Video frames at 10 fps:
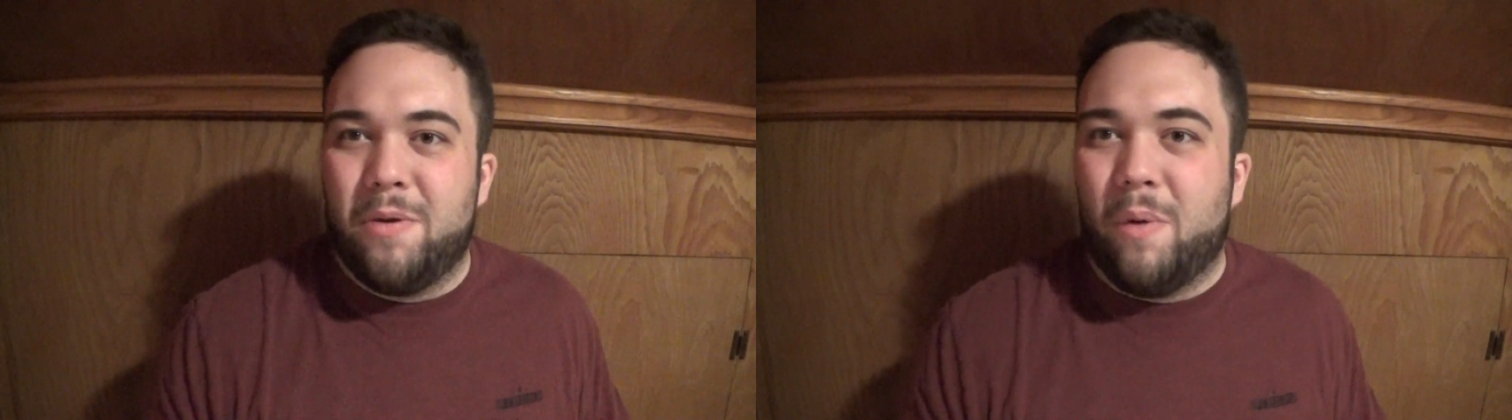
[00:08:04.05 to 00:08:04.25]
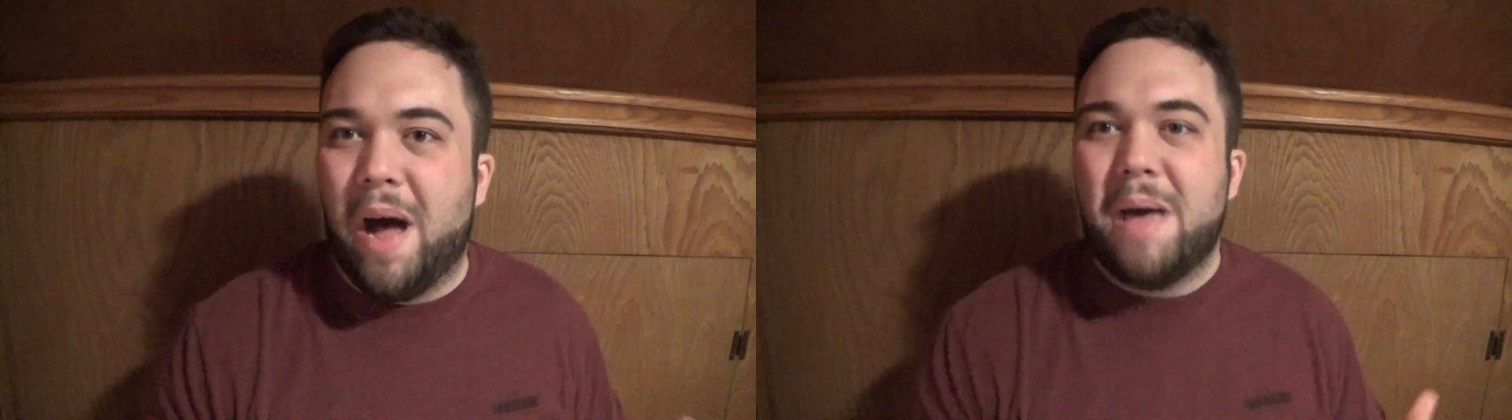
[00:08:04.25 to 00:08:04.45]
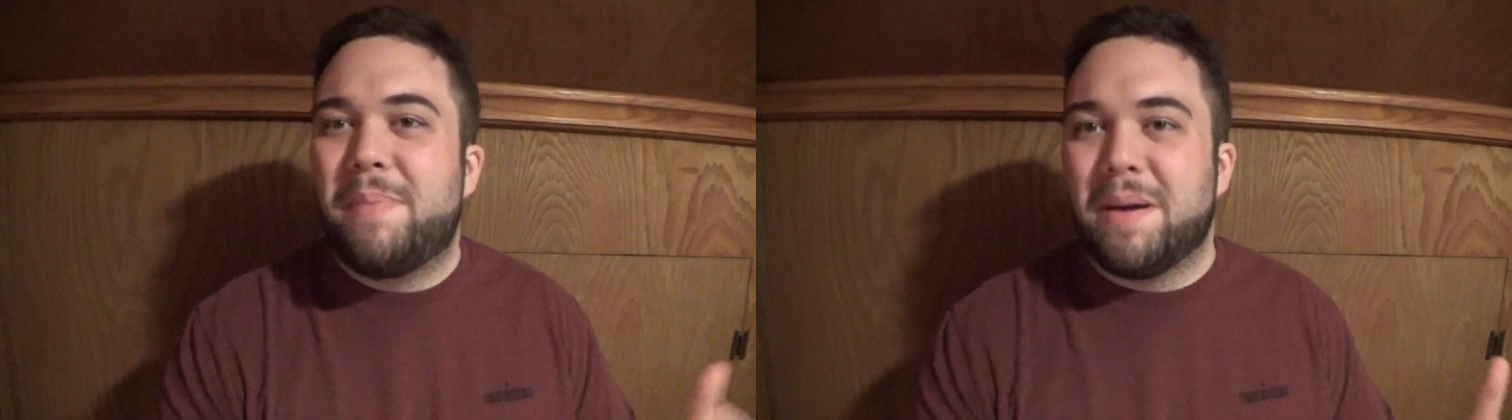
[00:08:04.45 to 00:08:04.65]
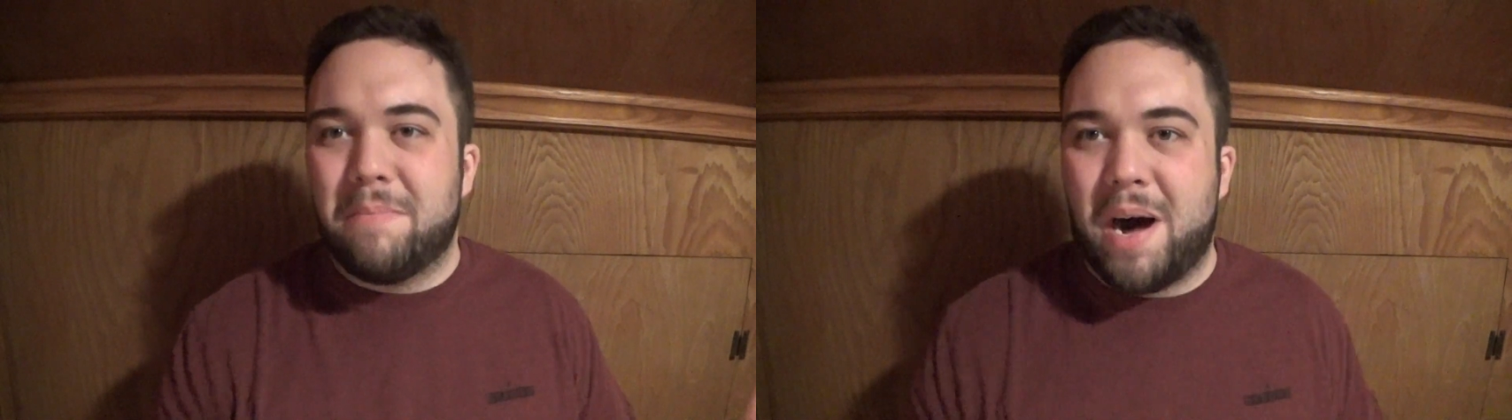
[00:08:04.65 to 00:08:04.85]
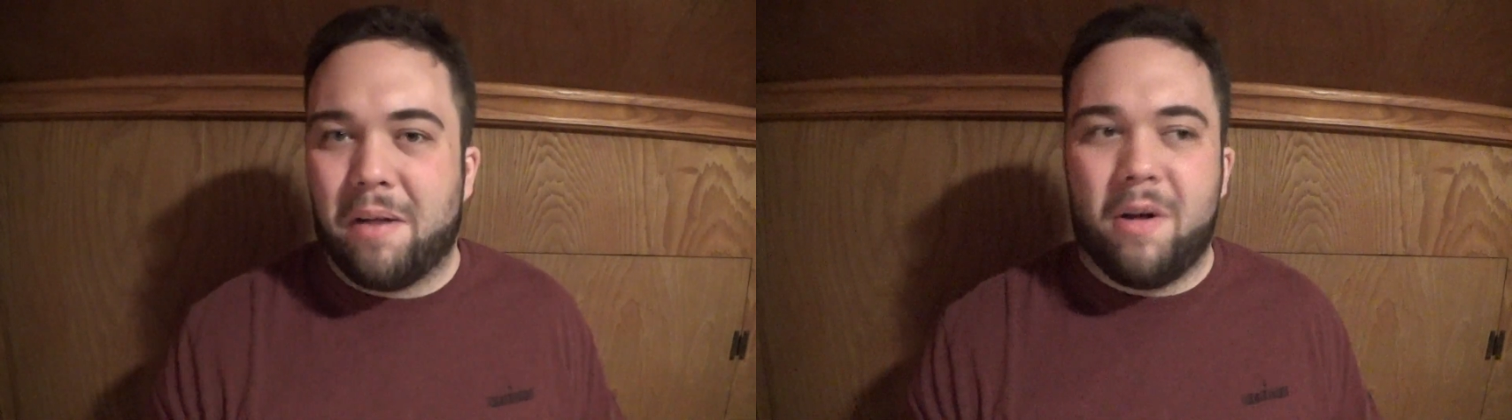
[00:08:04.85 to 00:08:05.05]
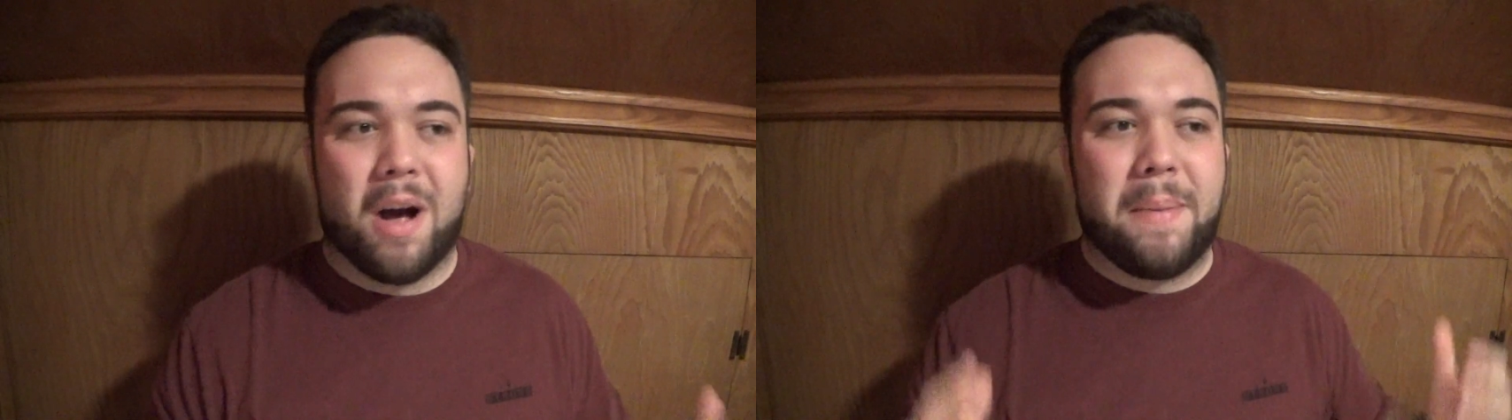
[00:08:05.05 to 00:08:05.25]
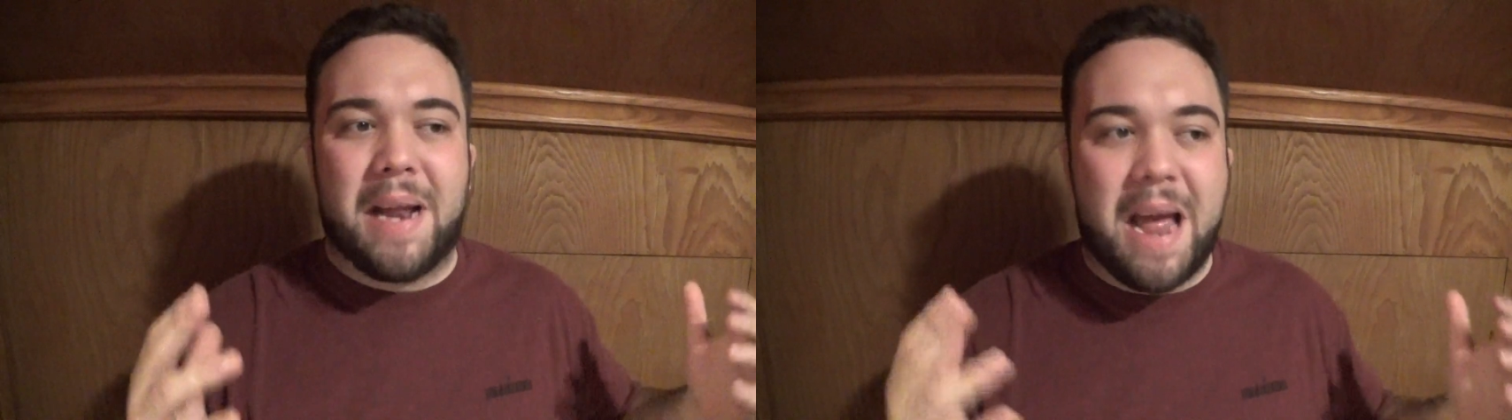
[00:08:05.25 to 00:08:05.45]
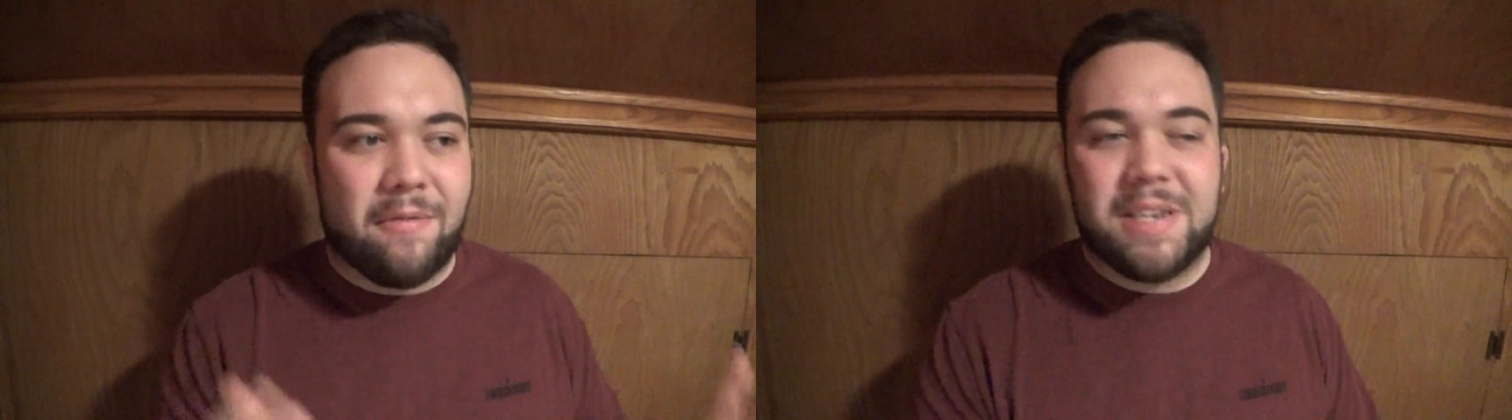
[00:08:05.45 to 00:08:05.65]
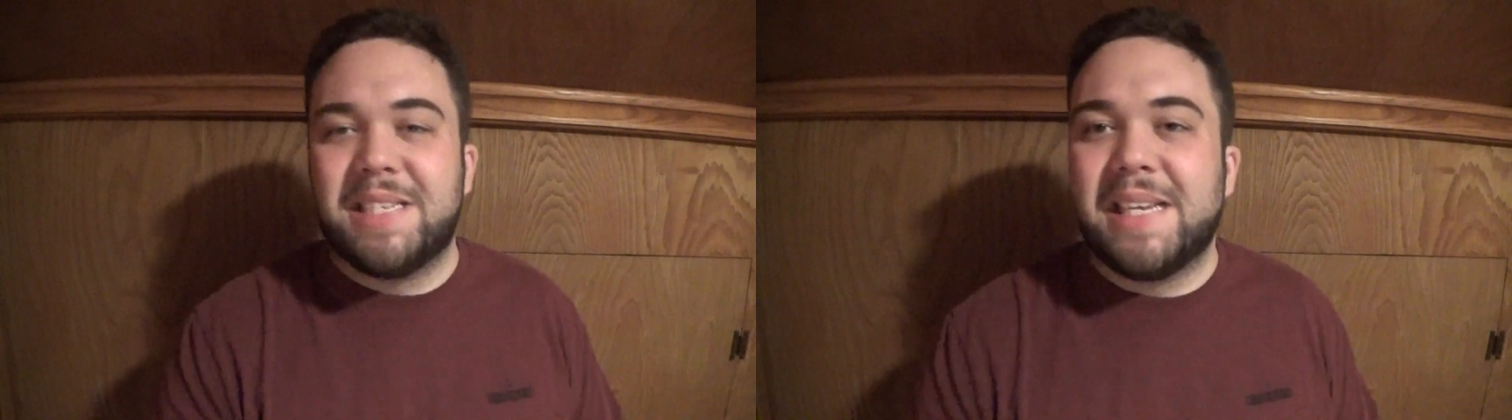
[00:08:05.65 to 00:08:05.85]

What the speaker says: Why a big monologue about every